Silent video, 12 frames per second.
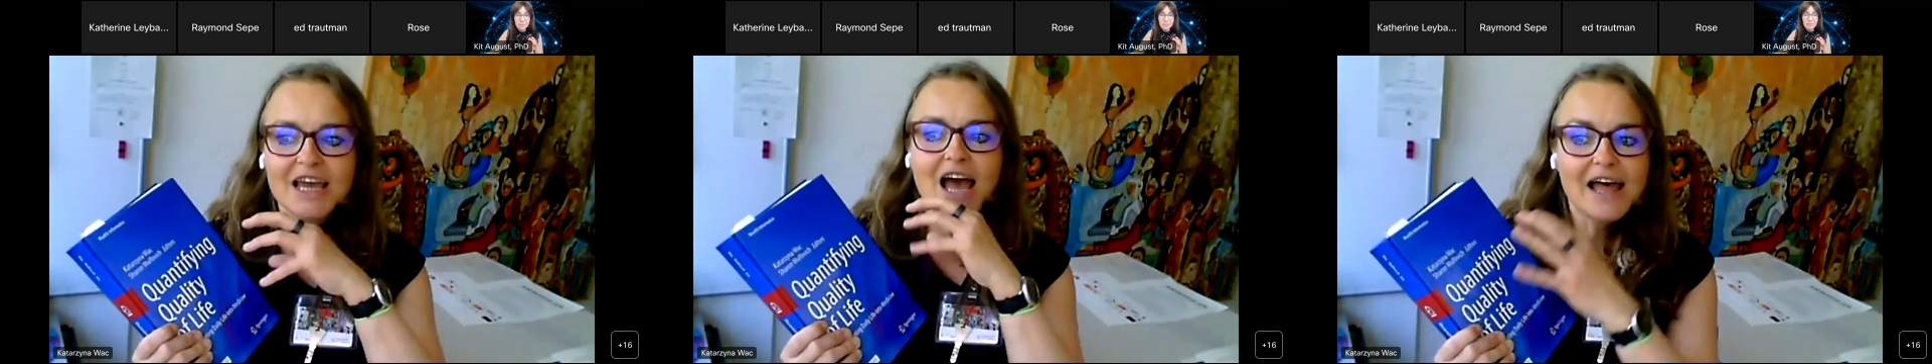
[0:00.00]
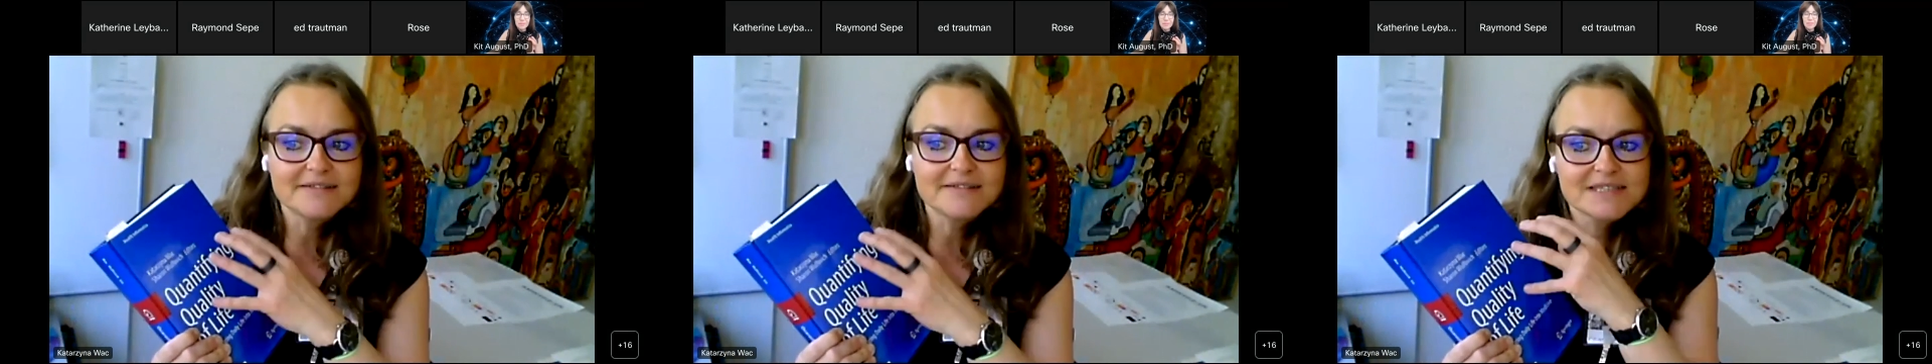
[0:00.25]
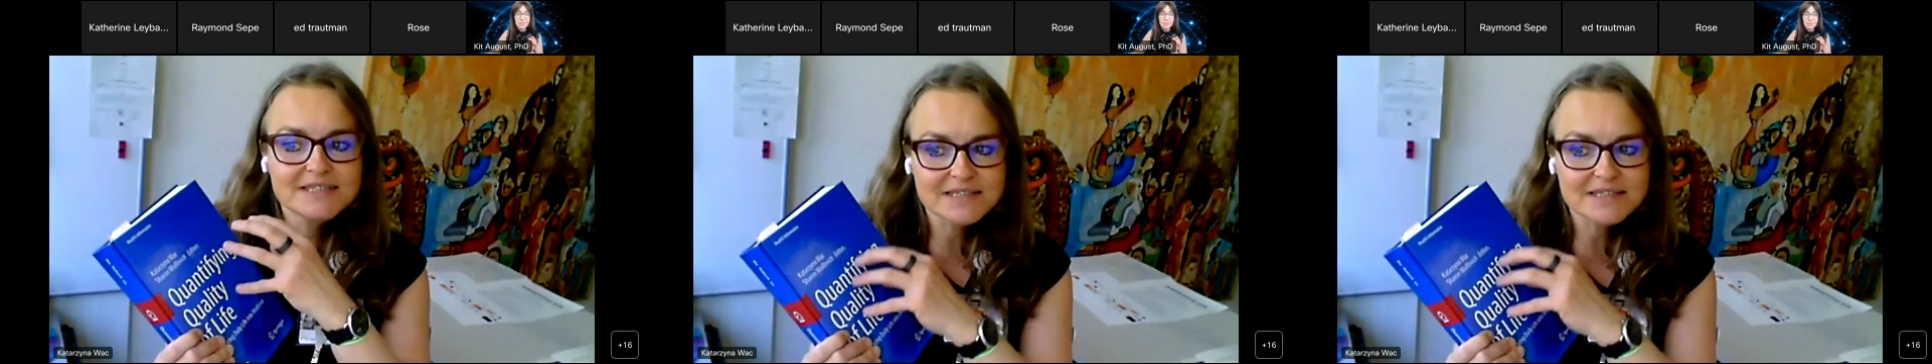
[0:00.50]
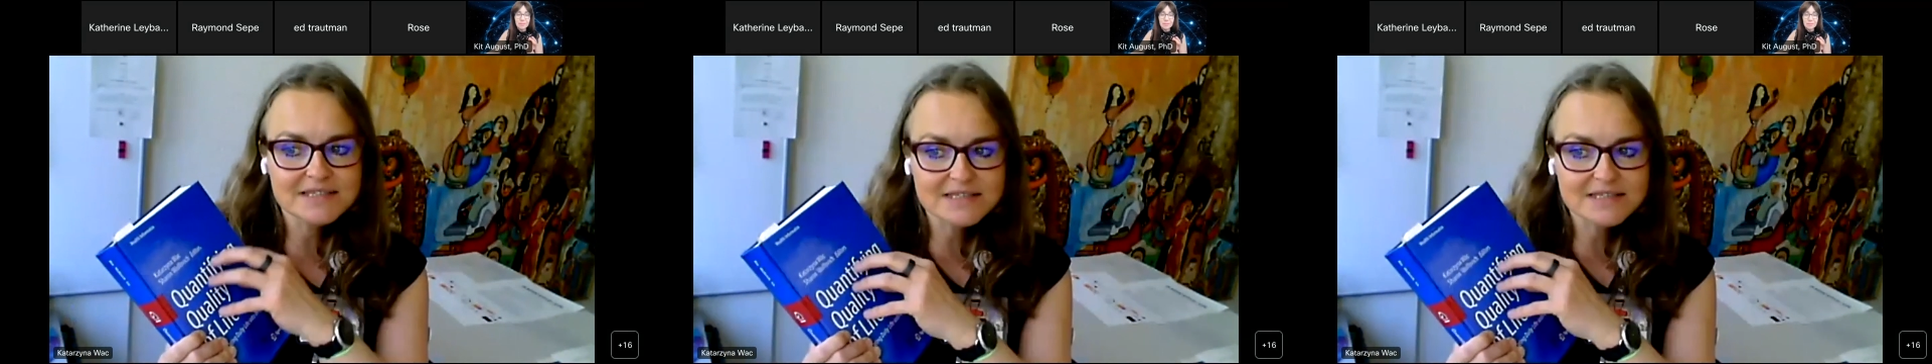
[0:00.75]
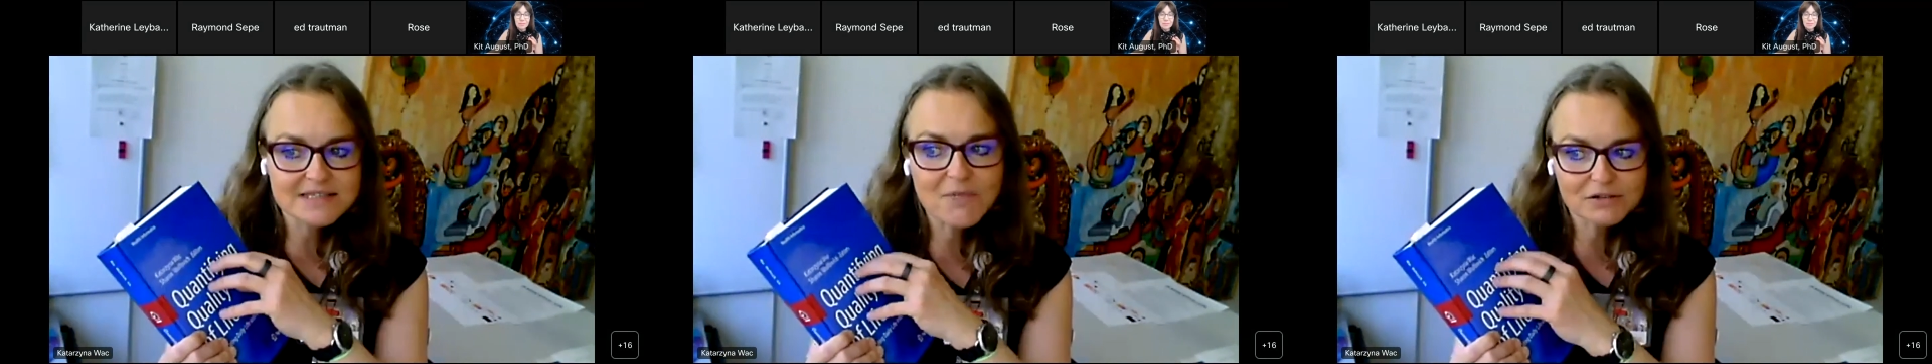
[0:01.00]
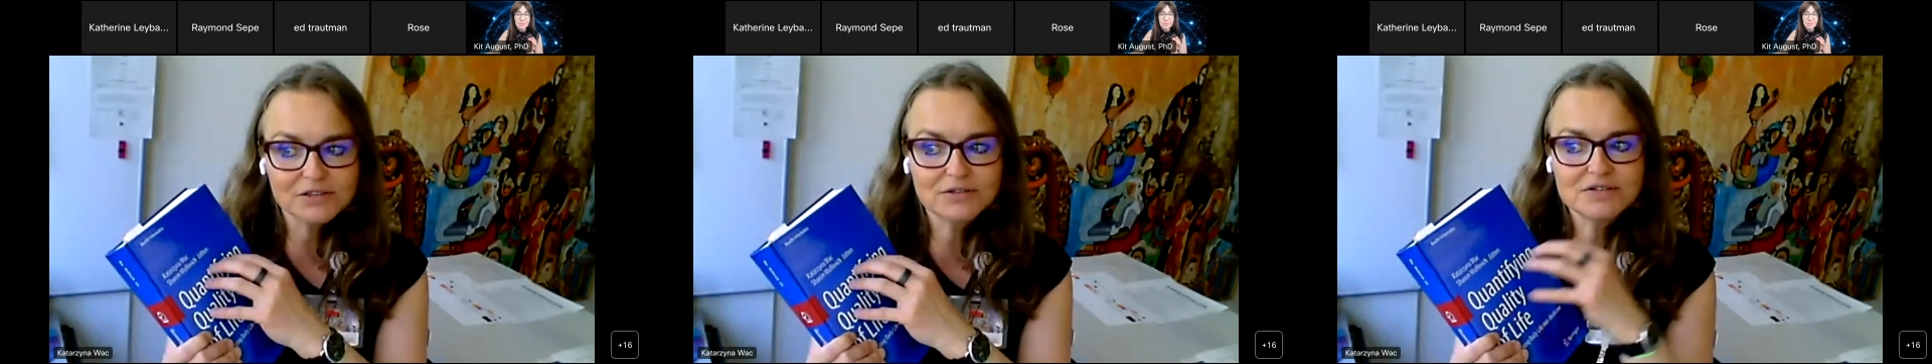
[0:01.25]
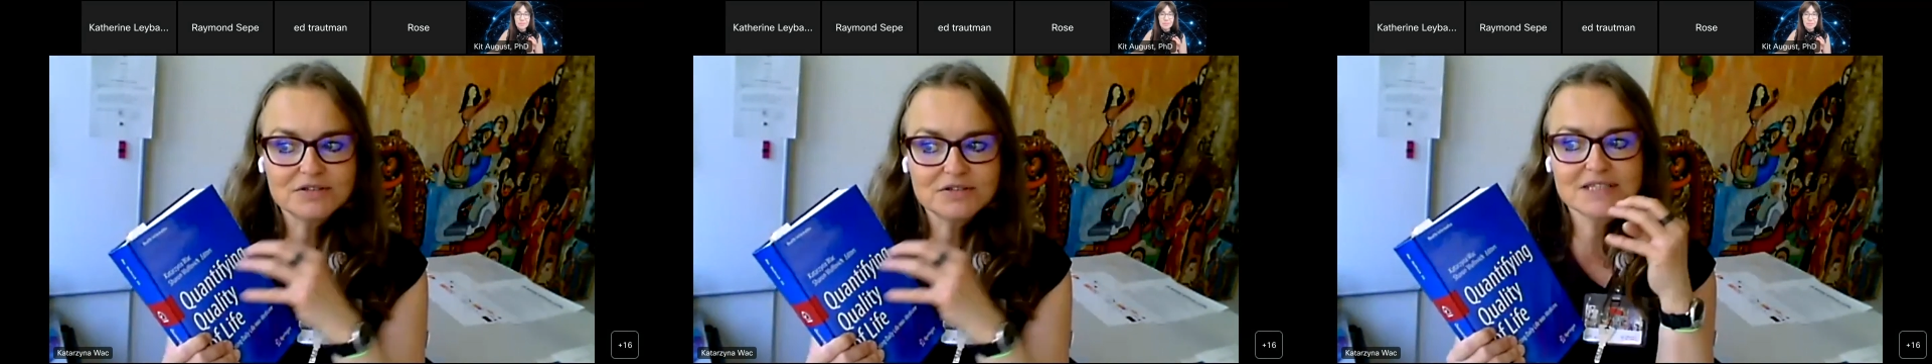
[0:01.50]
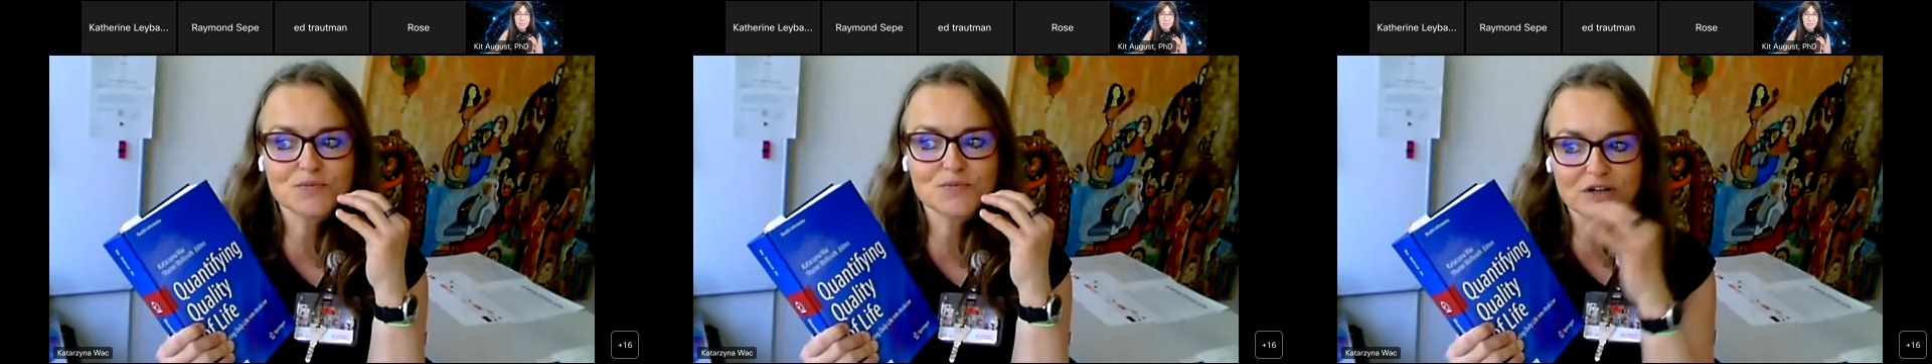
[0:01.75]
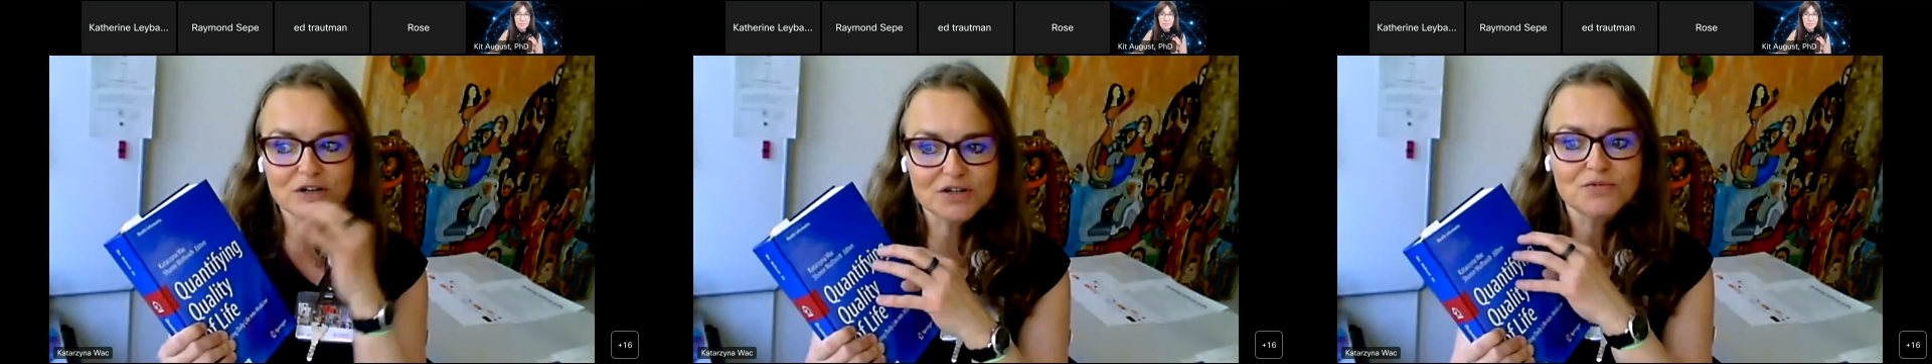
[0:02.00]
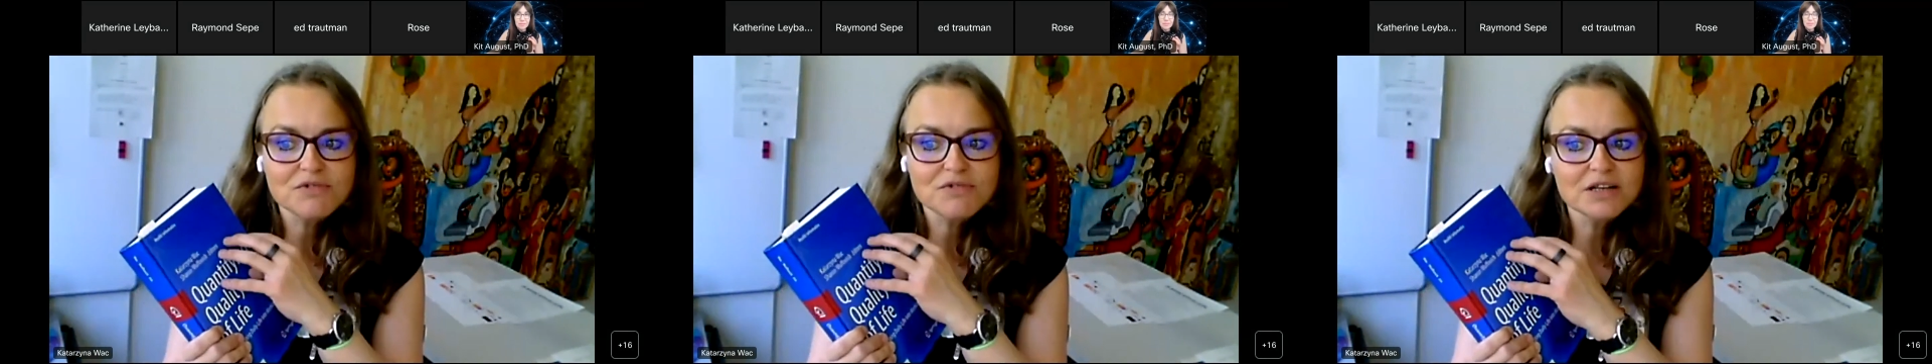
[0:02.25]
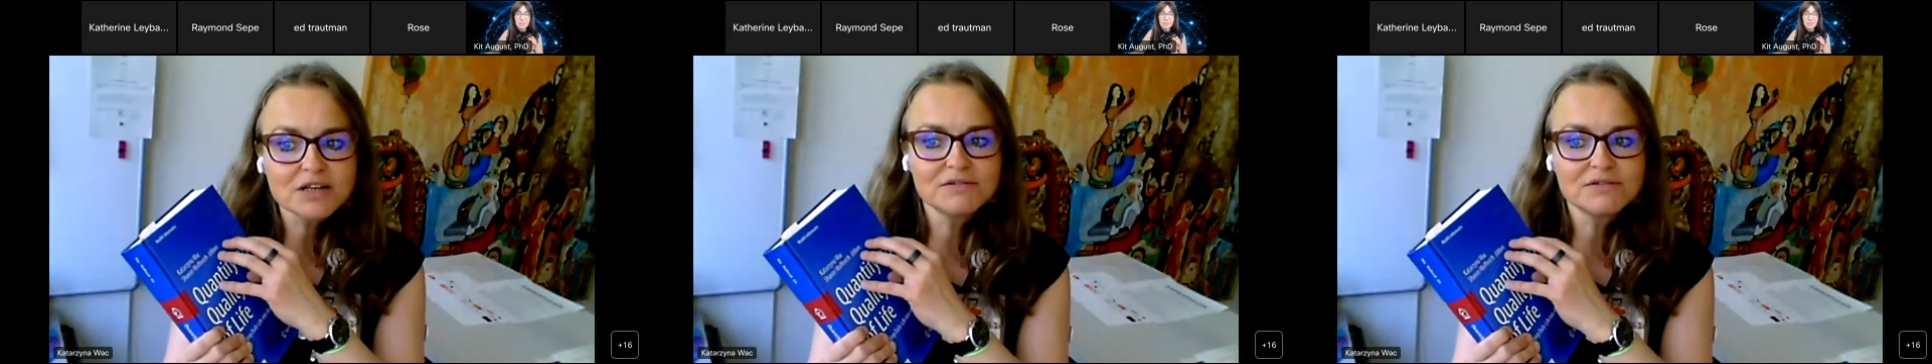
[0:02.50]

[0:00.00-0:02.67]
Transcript: And some authors were really,